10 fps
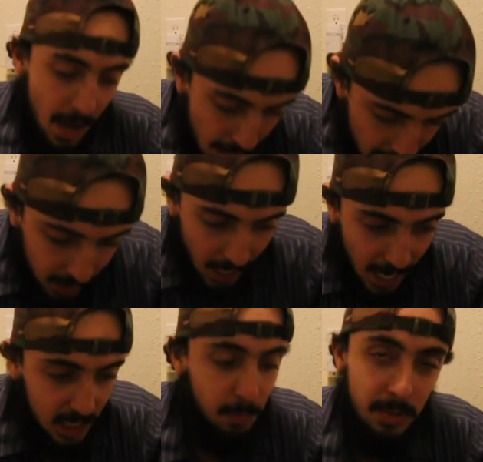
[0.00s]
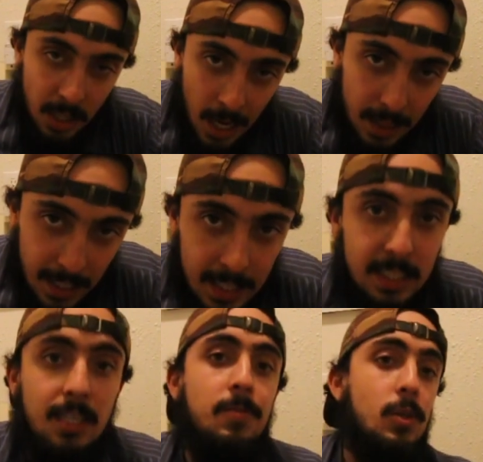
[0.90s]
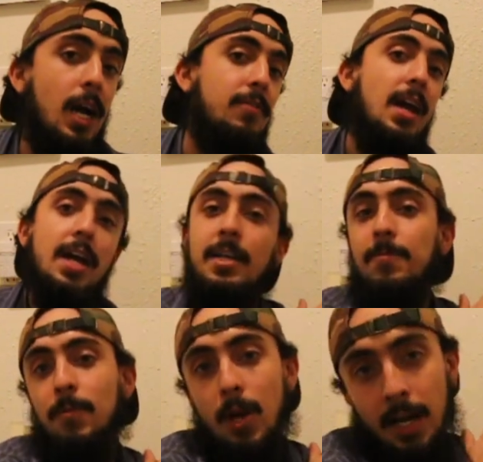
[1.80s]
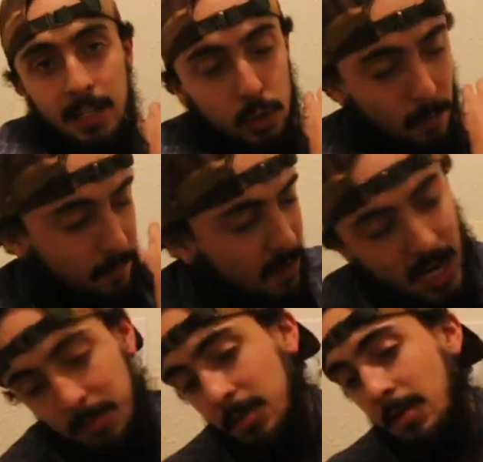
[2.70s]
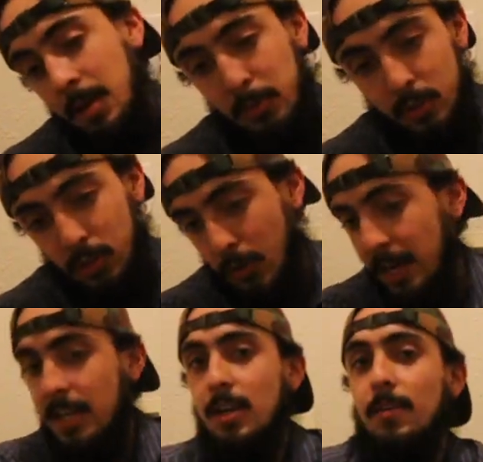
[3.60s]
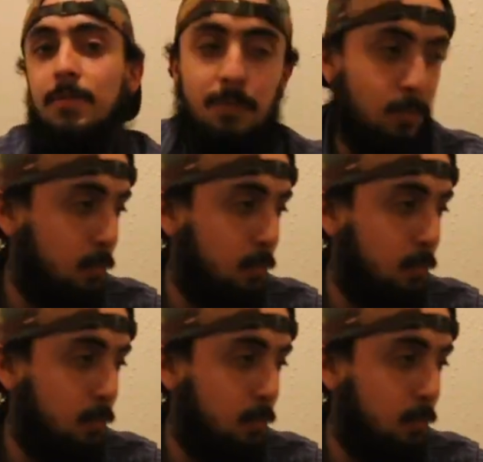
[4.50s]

And last but not least, if you have any friends or family members or any of